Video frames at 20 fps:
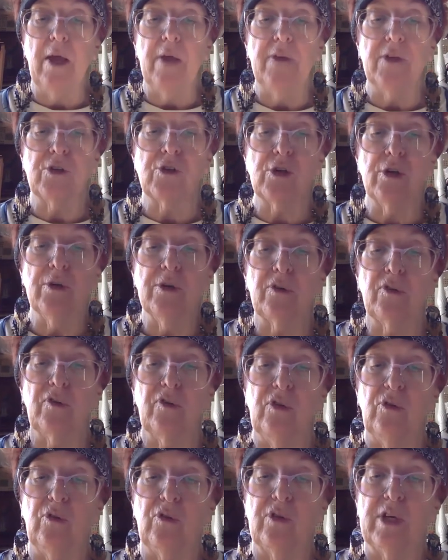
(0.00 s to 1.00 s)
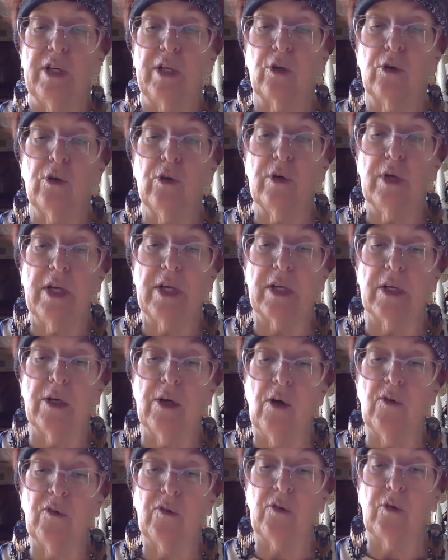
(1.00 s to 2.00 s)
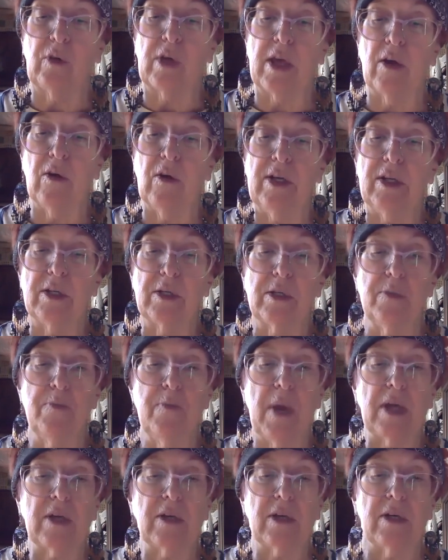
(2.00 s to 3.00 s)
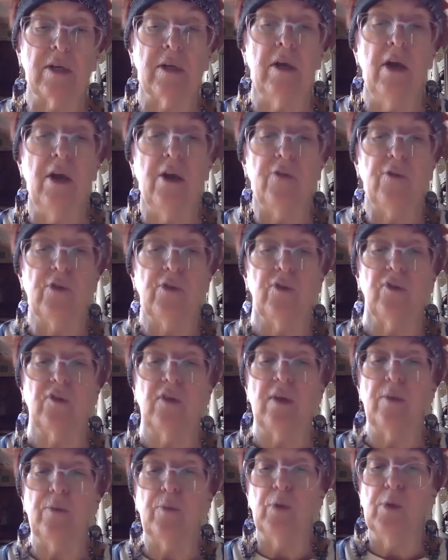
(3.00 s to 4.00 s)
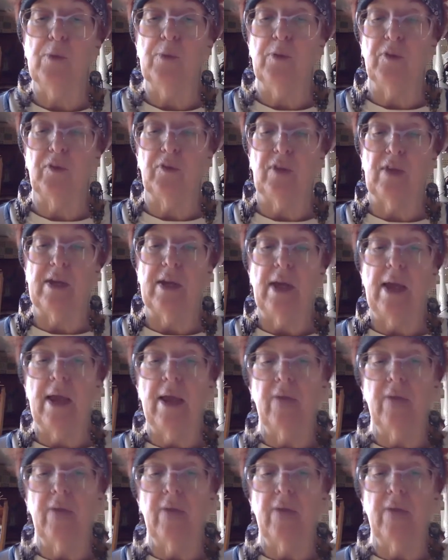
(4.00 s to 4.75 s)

The Turks use it in cooking and also carry it to Mecca for the same purpose that